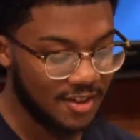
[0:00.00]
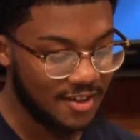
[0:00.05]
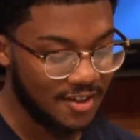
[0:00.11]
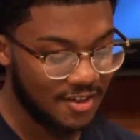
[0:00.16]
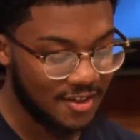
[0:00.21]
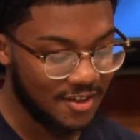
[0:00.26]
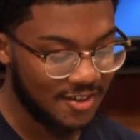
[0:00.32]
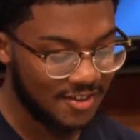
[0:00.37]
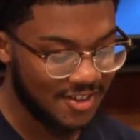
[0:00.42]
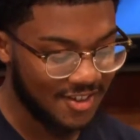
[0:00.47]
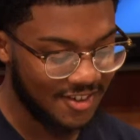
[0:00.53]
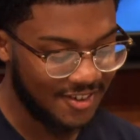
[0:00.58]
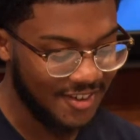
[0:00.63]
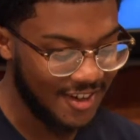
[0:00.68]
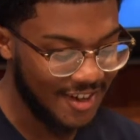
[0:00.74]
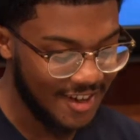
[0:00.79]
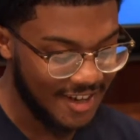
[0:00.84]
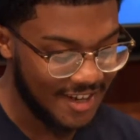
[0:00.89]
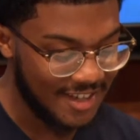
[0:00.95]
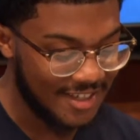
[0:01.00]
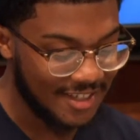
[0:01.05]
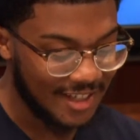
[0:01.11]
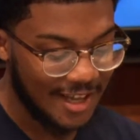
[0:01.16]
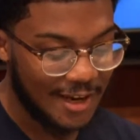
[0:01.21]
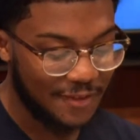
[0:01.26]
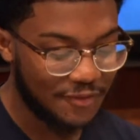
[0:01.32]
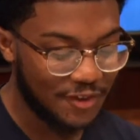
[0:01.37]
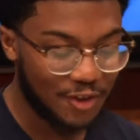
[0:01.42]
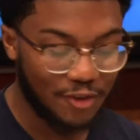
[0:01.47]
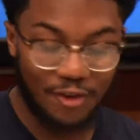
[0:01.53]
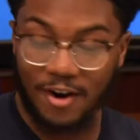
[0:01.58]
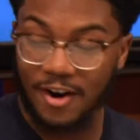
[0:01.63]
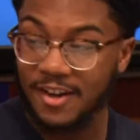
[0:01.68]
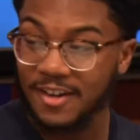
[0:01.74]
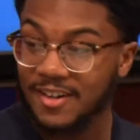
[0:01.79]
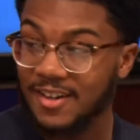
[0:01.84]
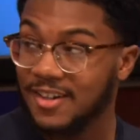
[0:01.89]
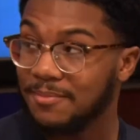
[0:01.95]
All you know, right. so he's laughing,
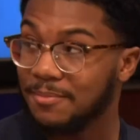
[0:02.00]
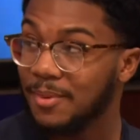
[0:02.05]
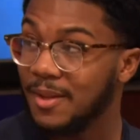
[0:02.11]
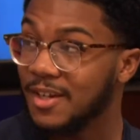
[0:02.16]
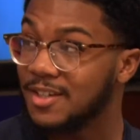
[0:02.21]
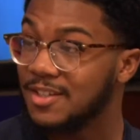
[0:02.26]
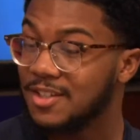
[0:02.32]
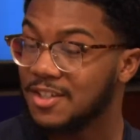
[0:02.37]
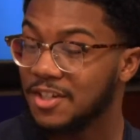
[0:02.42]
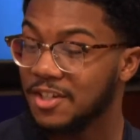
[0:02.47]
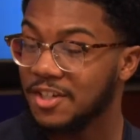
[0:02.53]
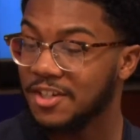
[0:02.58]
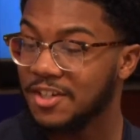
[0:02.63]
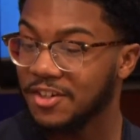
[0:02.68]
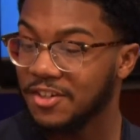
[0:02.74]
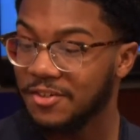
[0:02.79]
crying at Blake's The thing I like here.